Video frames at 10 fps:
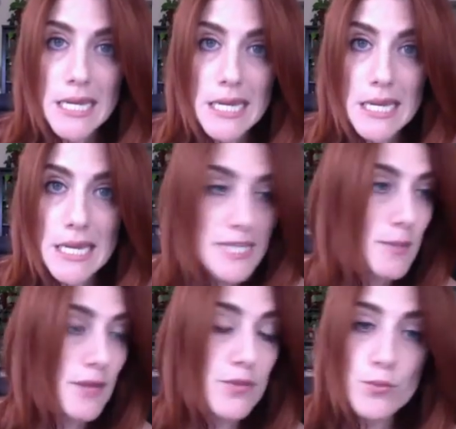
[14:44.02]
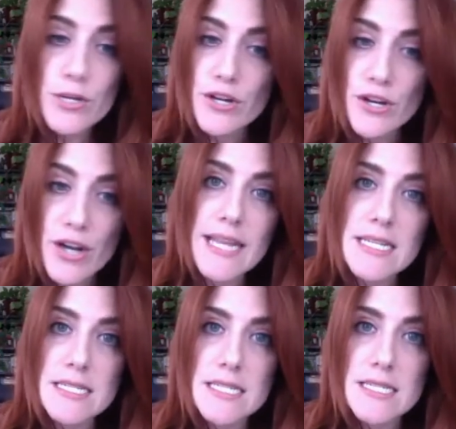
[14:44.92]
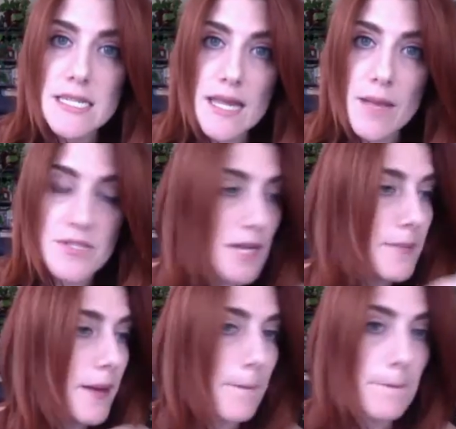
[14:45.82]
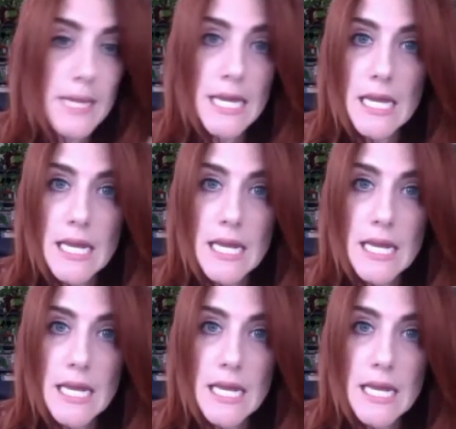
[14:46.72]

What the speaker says: It's about the reader. I get to listen to them. It's not about me.